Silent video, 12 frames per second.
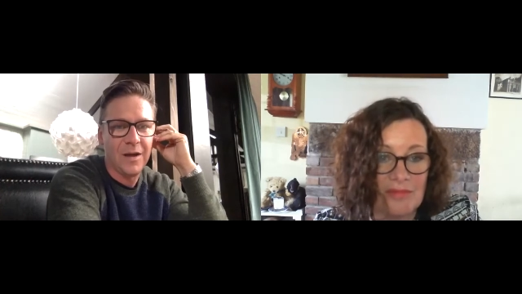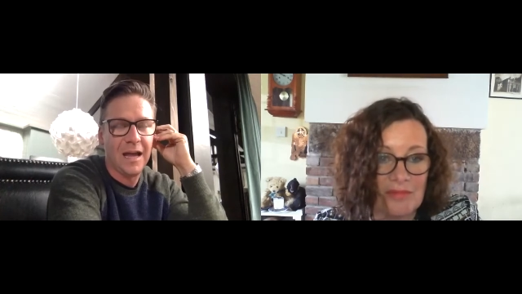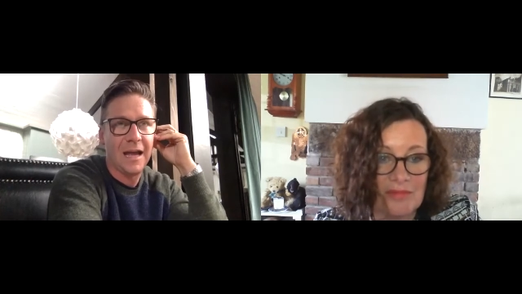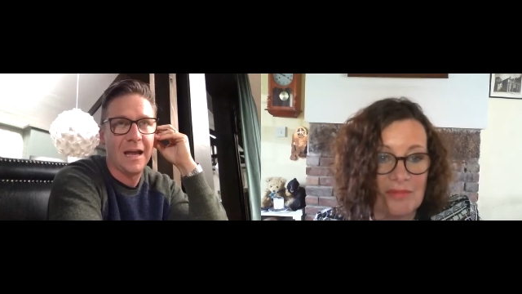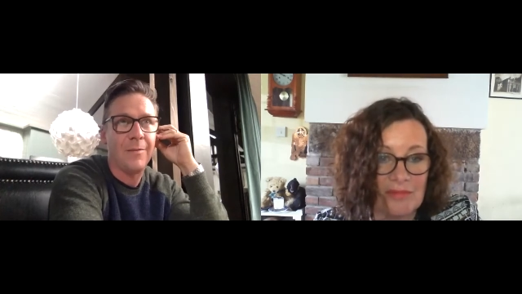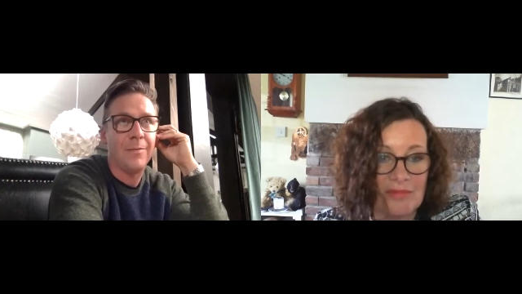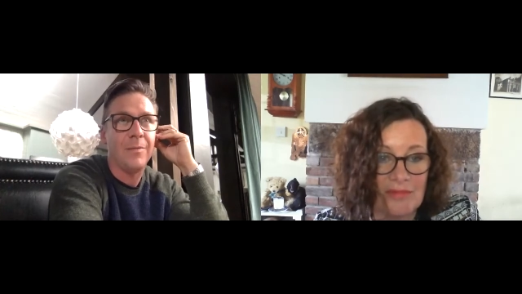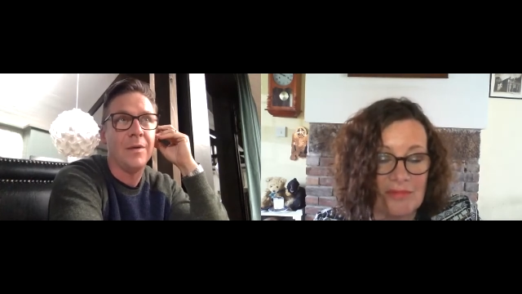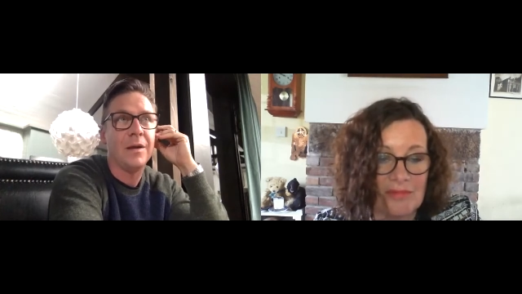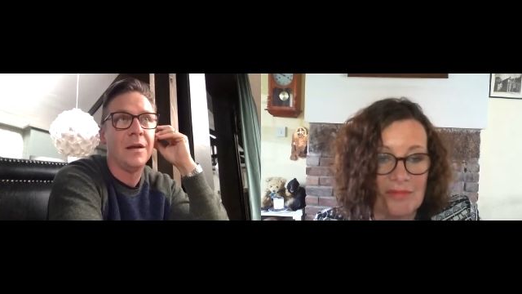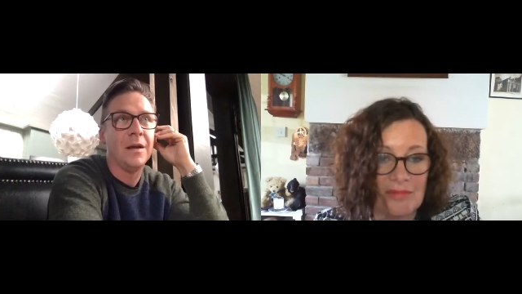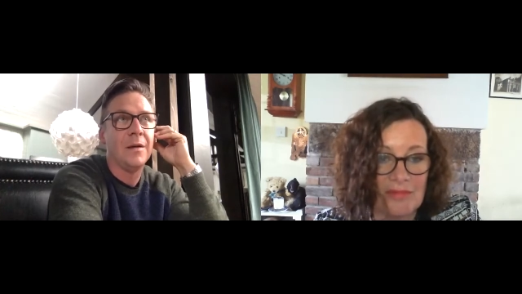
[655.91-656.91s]
Speaker 1: Um,
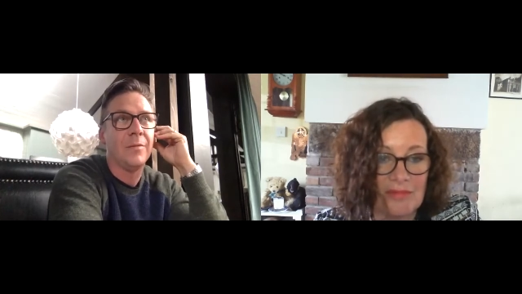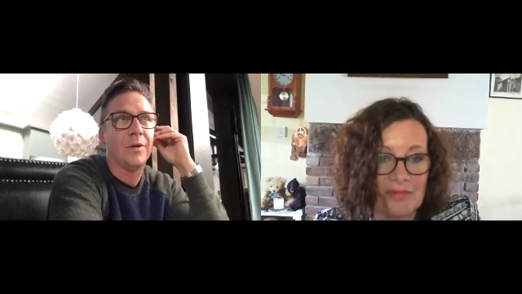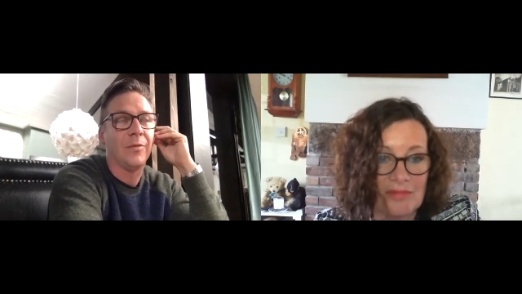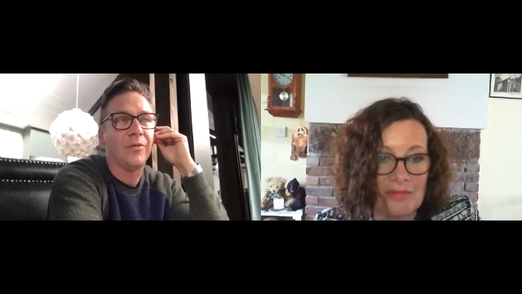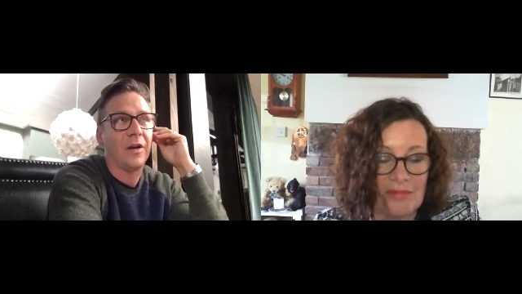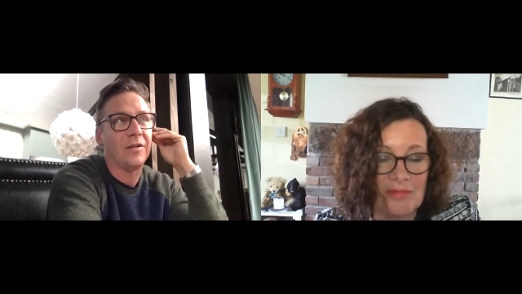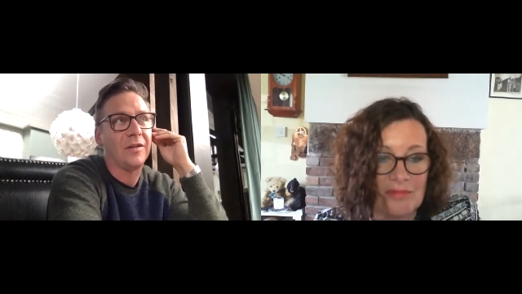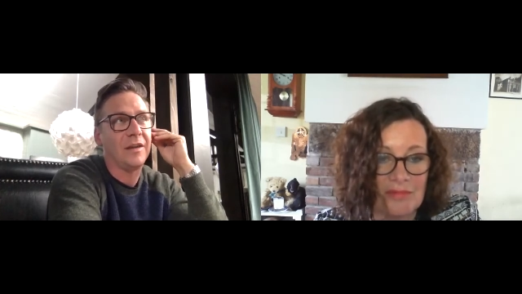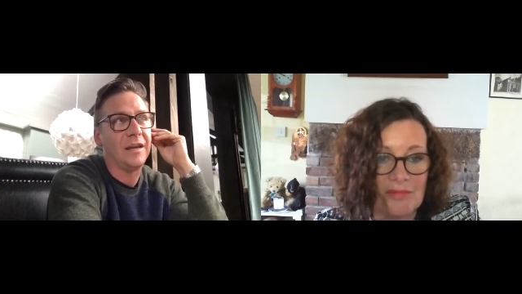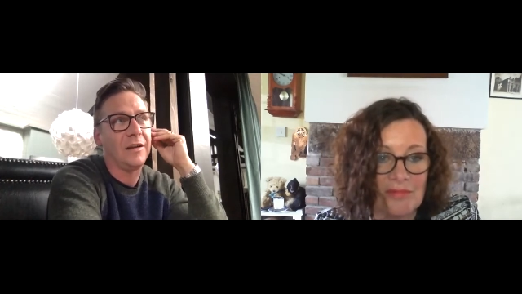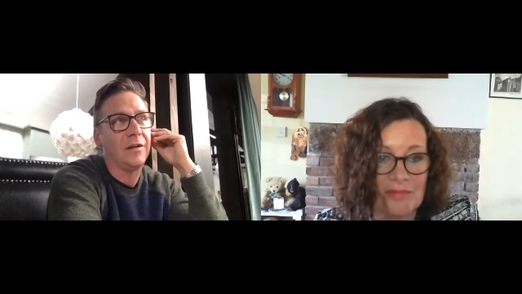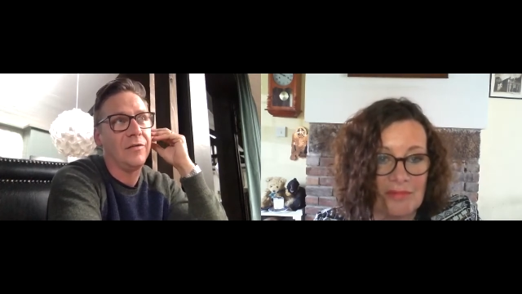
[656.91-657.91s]
but I'm starting to
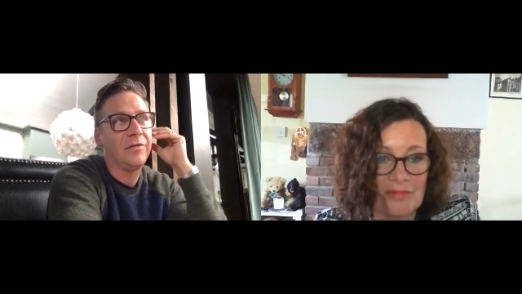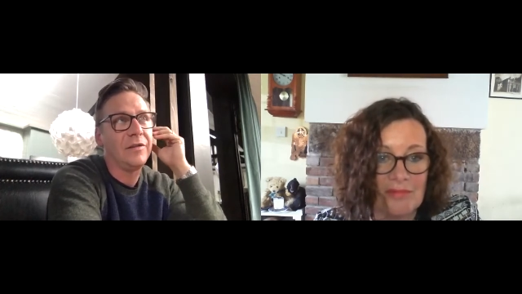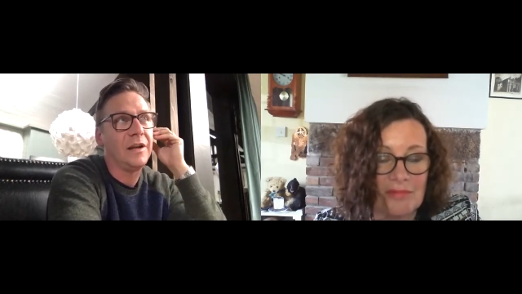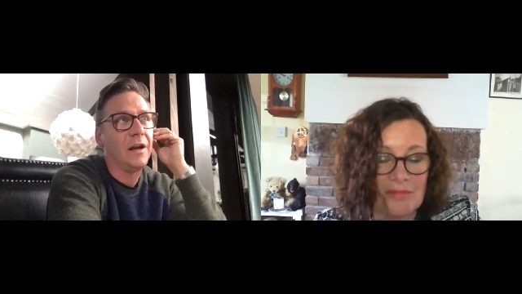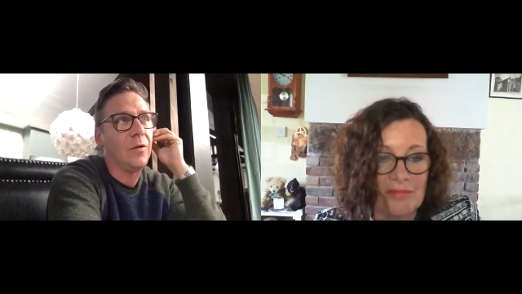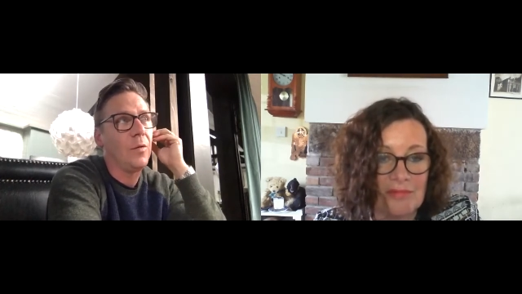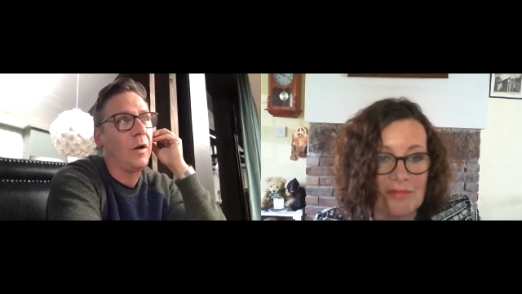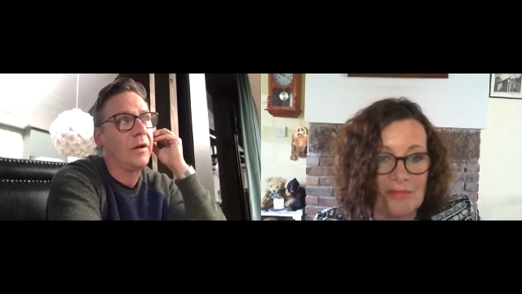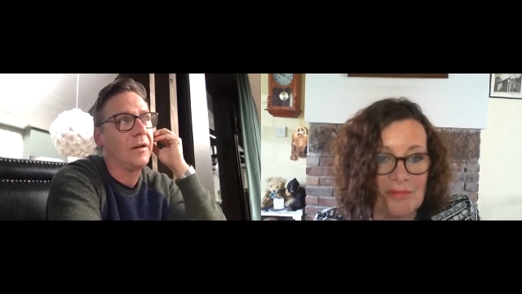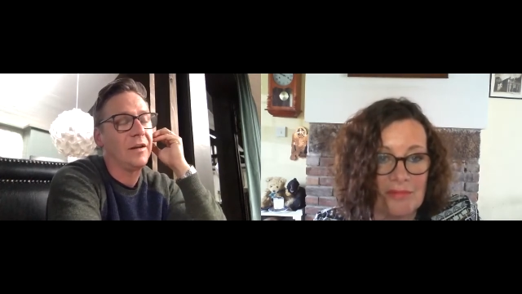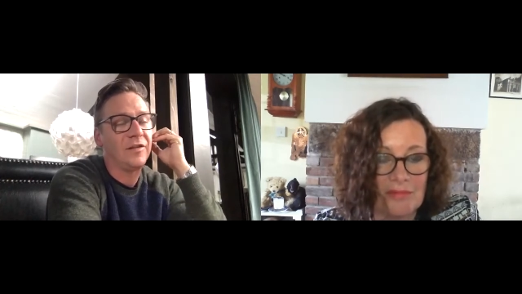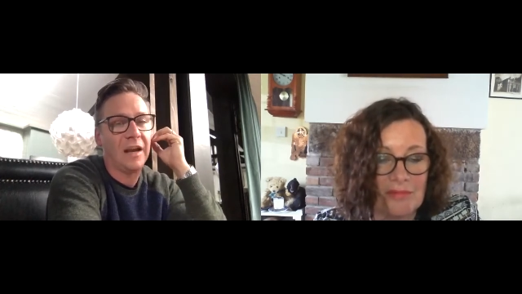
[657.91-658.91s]
think of, you know, what are the
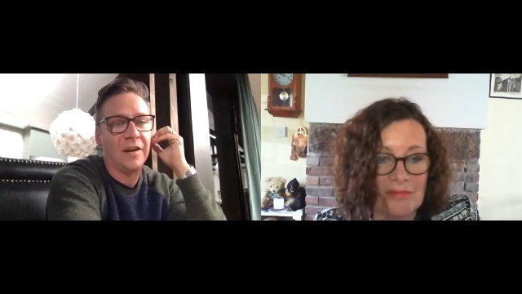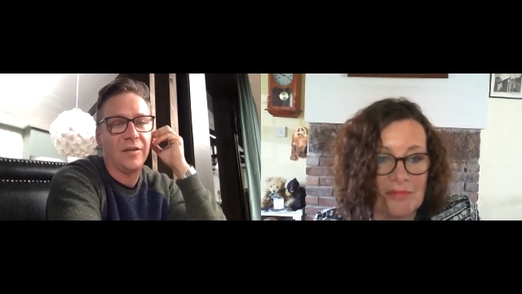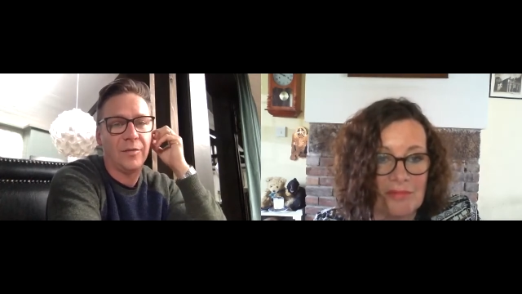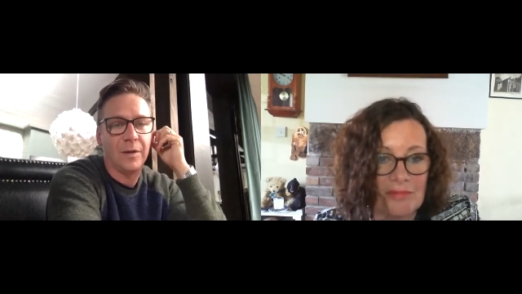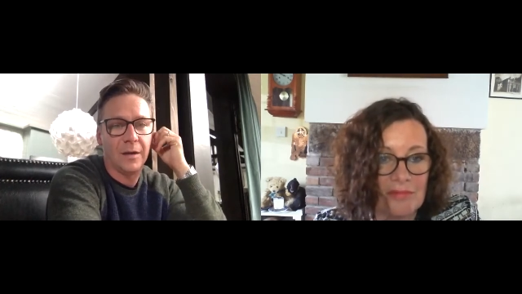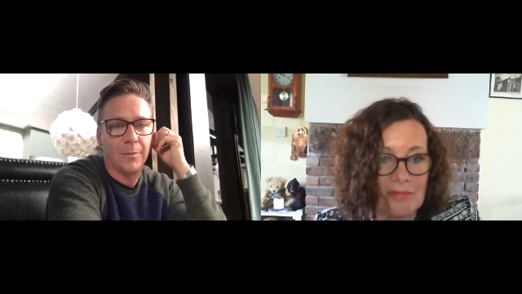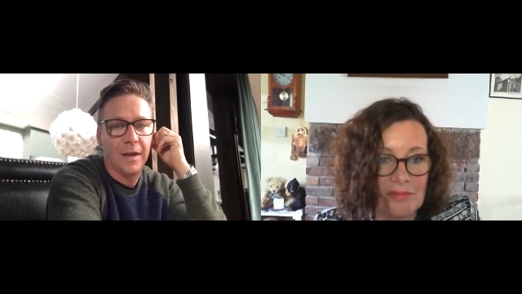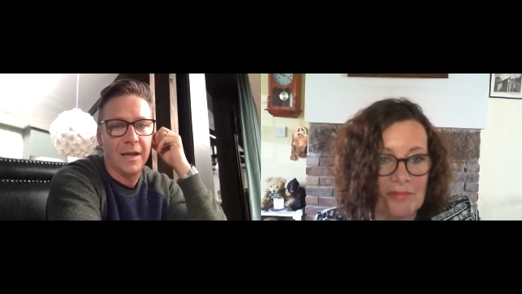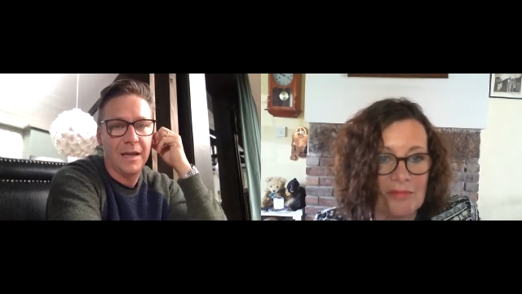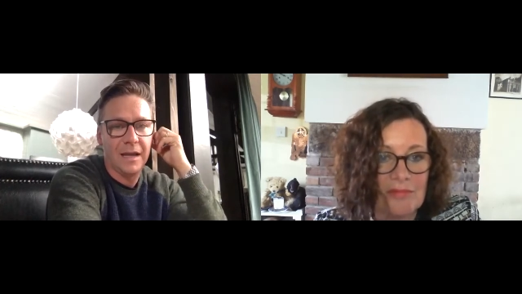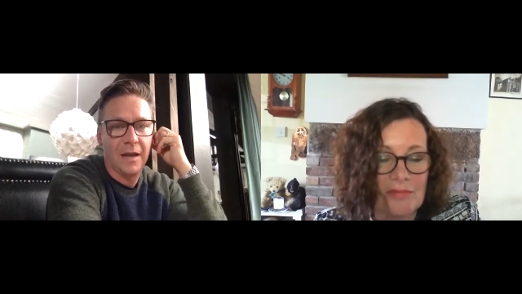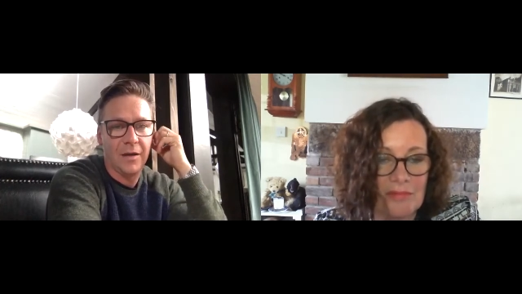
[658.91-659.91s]
changes we can make?
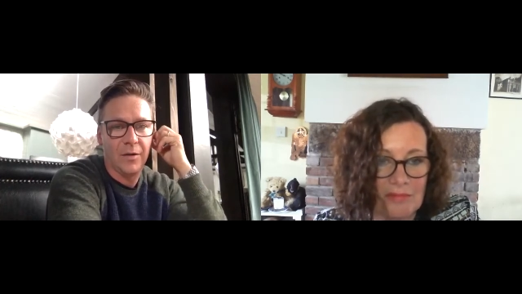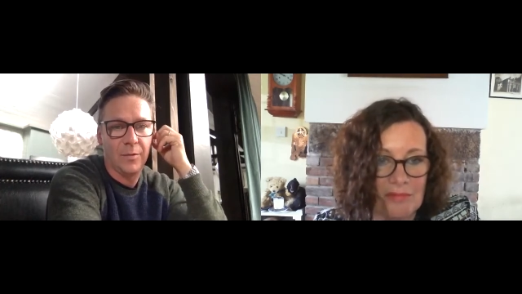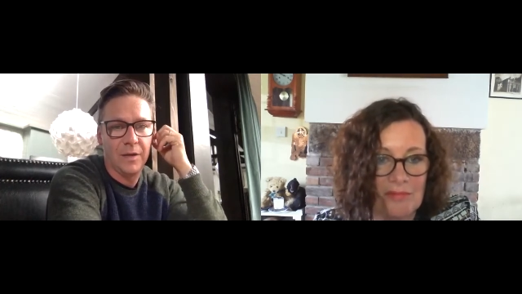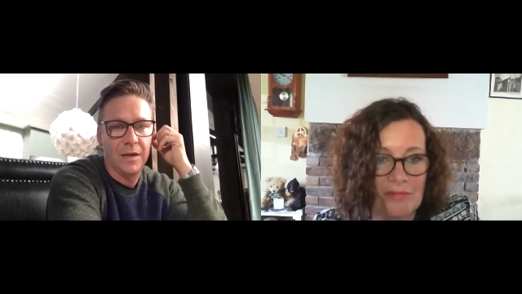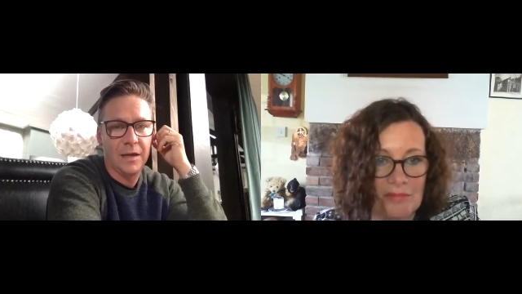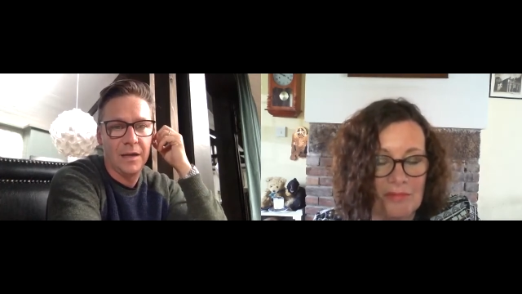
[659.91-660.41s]
How can we?